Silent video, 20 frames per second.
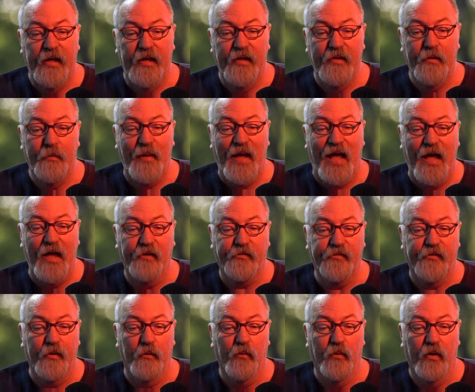In the
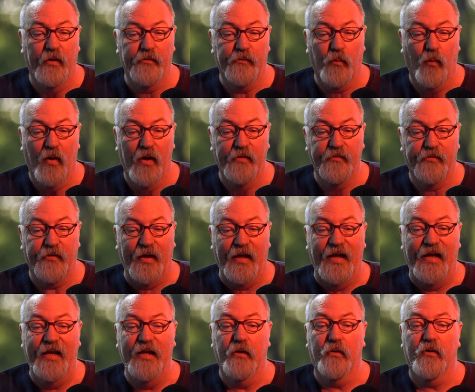past, it was one's
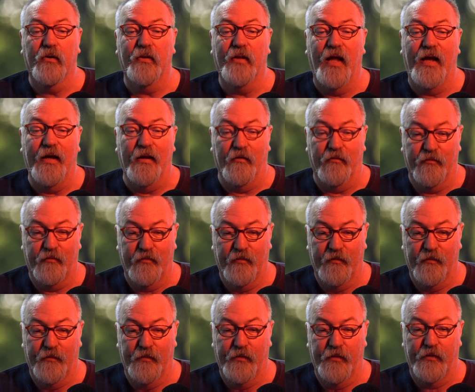inner
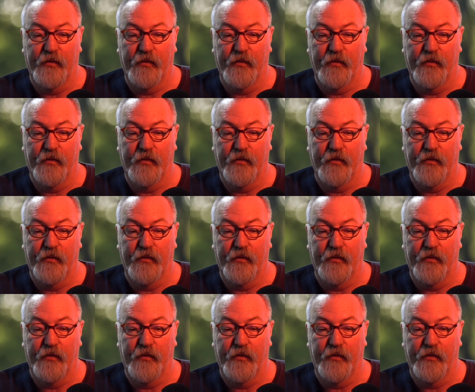life,